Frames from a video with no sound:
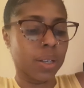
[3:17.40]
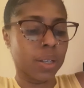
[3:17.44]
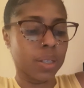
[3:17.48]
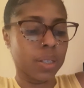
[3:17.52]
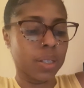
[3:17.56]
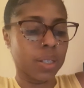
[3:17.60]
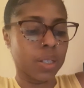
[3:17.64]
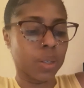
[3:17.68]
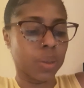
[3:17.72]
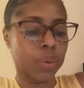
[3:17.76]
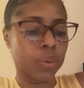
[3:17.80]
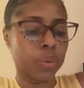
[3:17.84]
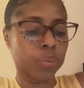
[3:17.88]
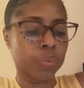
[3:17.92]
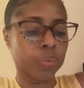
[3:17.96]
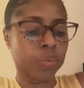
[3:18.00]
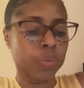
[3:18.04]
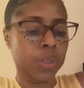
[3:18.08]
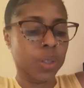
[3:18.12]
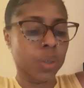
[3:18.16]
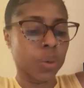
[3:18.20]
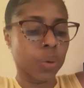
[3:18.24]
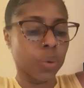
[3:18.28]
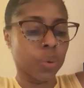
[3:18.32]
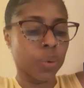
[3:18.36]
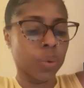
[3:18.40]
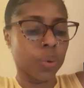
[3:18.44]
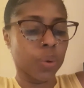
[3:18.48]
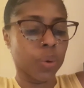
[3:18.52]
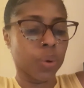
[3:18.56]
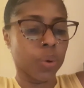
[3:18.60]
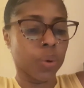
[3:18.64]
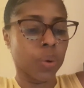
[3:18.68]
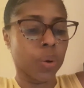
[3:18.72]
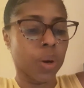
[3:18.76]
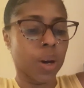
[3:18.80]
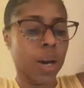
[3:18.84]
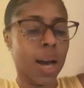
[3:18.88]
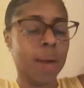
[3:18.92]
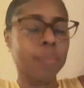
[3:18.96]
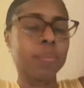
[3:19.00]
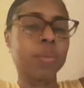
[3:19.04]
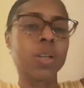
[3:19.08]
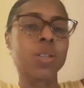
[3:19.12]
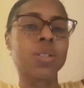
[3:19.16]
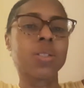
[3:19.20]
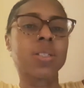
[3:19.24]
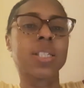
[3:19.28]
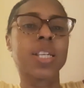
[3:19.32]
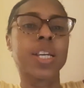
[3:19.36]
You know, I'm not
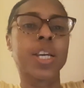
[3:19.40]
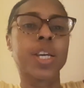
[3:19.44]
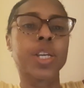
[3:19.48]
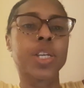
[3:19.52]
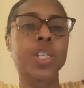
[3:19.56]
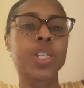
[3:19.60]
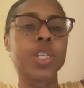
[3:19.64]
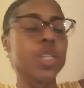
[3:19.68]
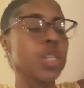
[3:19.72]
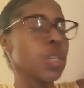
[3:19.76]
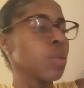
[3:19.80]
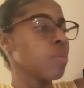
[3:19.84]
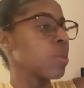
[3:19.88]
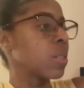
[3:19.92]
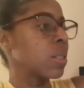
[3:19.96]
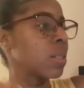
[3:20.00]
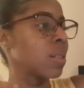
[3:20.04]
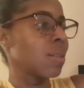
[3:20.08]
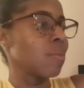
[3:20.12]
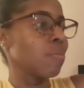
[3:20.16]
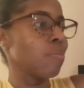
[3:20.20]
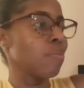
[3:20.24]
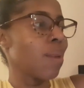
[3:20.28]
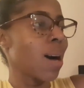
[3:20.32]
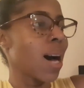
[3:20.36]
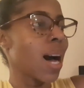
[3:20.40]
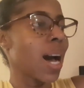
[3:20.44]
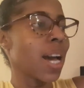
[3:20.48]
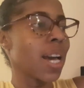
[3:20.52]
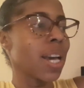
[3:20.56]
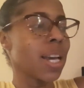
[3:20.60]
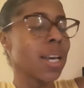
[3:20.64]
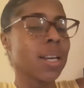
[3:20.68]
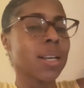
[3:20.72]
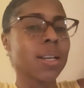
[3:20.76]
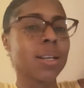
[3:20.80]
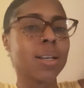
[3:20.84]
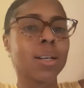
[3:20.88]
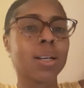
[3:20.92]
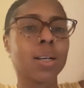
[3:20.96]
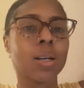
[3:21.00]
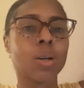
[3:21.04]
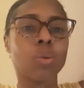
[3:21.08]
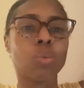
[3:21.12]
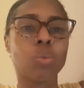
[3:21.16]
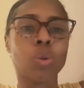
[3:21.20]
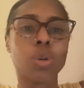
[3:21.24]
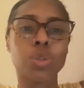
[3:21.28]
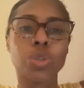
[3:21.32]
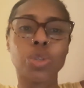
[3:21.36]
saying you must not buy
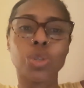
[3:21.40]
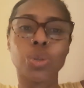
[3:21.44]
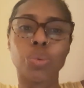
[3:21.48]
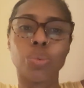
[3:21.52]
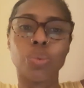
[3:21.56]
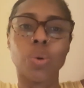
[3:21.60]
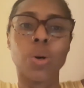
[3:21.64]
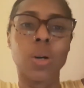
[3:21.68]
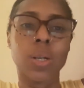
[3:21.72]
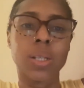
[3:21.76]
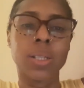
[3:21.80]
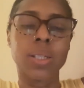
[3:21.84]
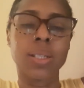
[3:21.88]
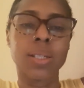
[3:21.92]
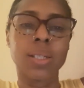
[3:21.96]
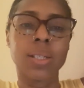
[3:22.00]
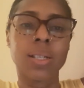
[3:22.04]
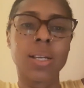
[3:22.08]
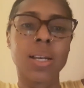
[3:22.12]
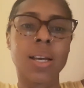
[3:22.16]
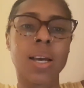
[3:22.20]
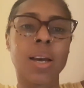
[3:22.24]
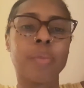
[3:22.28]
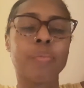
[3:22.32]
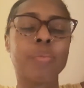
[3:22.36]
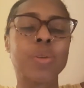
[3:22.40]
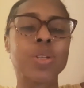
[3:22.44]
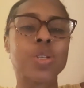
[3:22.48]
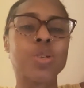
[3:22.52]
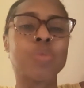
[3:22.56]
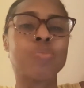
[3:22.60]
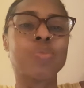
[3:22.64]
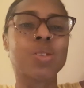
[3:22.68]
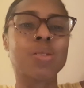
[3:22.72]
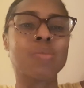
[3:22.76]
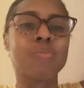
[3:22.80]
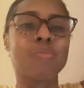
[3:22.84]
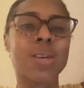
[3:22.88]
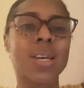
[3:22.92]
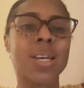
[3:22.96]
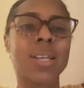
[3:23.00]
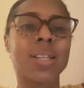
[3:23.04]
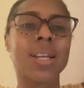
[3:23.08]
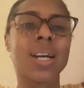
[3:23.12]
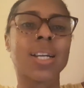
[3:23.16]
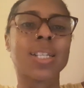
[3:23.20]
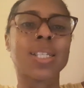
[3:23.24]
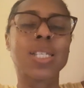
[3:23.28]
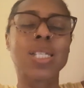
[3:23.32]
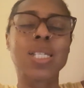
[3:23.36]
what you want, but you must make
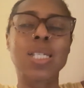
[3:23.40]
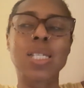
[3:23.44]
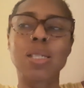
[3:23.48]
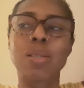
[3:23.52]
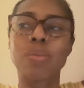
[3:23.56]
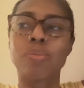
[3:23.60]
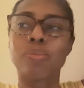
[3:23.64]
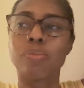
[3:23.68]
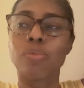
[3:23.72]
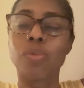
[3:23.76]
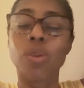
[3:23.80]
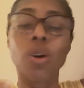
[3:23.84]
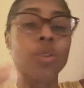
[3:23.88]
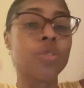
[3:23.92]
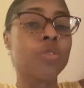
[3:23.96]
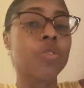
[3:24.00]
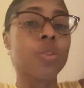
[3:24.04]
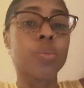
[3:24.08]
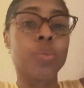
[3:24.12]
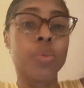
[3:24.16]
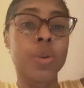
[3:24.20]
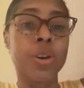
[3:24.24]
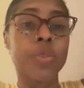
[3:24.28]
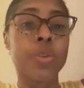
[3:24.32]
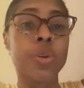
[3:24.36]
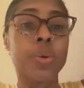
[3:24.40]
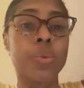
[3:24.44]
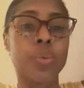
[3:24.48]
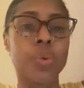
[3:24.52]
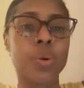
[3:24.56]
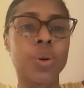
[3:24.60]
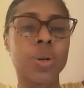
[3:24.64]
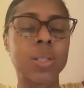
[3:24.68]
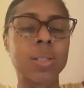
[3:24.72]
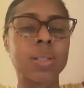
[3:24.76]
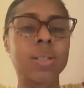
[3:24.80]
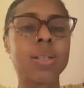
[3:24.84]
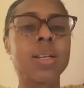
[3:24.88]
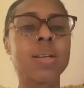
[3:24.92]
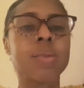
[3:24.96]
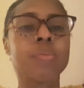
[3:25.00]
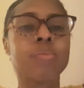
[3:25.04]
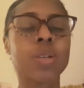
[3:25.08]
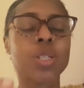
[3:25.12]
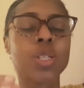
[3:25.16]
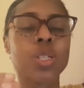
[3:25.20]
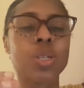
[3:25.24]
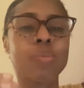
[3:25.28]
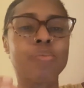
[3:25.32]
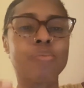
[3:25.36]
that, or from where you want,
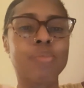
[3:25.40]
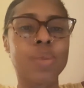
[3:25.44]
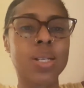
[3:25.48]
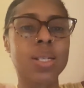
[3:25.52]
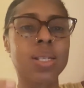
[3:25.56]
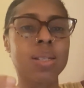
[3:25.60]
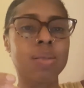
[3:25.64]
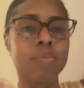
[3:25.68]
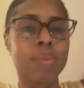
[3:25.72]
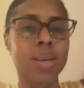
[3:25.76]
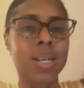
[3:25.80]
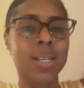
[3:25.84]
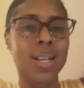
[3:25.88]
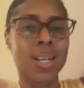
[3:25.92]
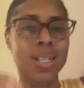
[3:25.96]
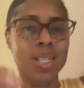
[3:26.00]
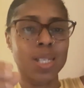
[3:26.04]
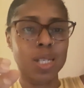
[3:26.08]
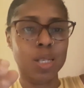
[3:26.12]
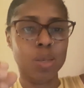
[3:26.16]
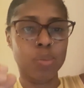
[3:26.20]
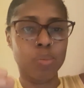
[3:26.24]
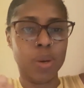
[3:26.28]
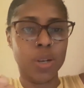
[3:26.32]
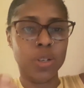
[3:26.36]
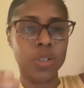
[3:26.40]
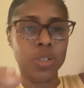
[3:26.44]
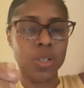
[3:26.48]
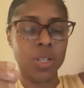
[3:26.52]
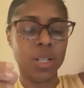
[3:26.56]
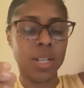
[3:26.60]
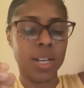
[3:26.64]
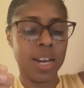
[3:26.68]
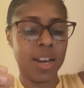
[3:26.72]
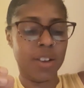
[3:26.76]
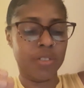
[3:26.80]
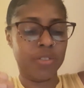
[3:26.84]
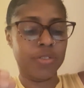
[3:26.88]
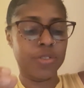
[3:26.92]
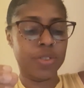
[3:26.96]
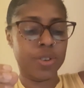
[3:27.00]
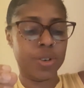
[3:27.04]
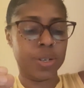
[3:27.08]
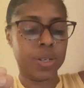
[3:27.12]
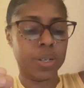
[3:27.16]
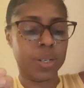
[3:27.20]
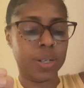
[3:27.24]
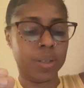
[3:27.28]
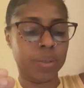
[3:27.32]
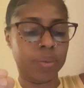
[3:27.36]
but you must make that special effort
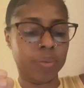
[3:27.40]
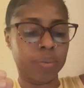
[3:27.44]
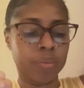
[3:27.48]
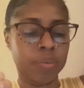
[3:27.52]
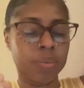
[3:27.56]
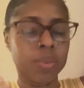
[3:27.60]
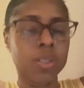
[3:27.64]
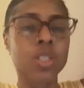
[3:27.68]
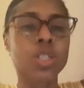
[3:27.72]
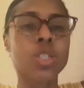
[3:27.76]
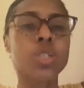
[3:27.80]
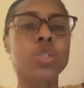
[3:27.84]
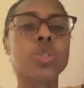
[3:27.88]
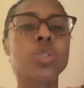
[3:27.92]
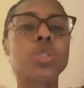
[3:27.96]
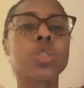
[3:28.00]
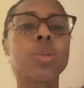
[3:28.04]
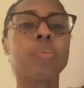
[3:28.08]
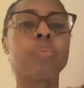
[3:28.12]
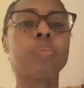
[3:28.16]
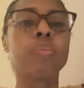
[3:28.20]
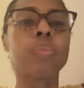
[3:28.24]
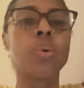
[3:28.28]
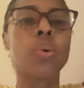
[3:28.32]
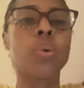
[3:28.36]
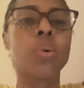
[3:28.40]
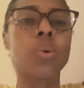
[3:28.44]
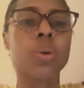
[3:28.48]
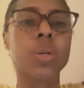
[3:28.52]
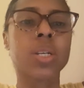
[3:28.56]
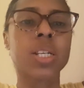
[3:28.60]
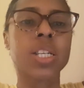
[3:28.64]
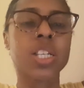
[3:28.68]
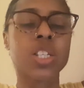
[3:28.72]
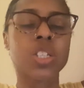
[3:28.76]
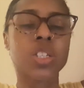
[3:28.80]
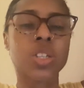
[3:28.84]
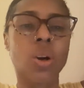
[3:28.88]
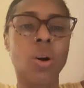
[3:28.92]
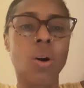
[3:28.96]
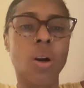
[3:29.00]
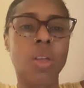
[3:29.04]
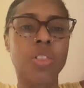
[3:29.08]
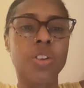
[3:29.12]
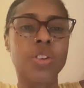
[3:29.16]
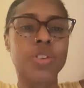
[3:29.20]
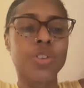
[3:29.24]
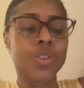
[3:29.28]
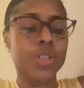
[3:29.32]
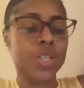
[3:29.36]
to support each
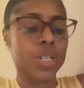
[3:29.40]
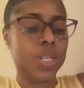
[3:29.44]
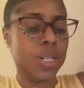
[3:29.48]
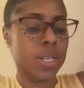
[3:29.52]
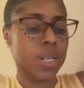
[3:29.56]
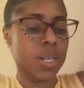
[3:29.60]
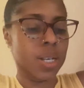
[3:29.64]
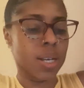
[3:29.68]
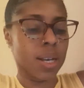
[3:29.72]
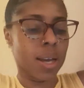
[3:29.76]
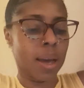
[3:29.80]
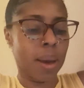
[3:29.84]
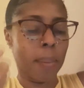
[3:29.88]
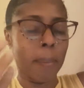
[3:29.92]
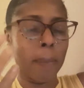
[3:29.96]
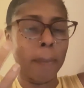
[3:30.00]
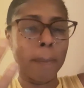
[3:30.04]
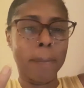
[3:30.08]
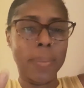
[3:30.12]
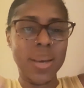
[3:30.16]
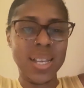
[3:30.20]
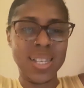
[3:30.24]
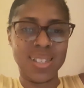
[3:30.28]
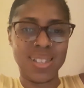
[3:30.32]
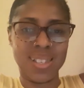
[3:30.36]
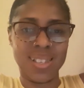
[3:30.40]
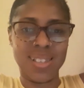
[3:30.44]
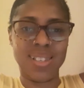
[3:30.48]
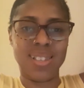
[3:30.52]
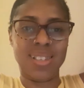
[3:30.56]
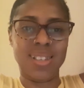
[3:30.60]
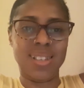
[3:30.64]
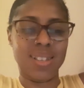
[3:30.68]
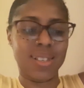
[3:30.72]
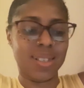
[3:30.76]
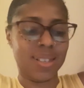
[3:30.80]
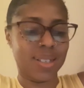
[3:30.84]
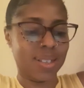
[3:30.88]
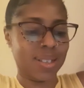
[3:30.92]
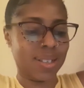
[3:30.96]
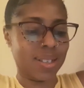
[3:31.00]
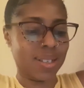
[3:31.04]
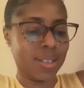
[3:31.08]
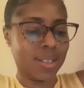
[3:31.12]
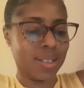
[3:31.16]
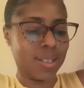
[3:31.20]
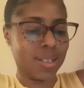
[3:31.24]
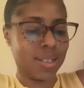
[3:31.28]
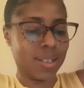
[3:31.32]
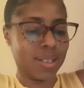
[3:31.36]
other's businesses,
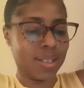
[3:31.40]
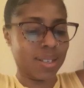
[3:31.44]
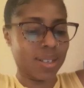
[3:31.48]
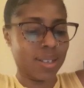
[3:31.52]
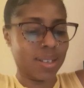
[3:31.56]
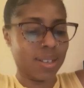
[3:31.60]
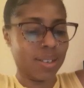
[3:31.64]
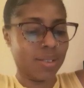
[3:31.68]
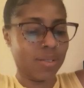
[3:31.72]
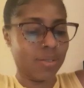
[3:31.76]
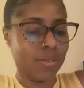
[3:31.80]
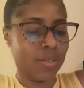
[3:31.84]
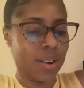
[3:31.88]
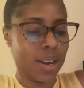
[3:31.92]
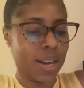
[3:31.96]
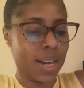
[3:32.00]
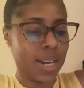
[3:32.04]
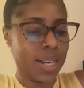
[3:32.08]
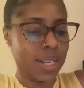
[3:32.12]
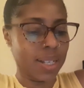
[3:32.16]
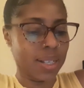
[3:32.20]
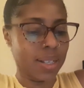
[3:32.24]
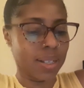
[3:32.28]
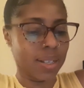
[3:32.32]
right?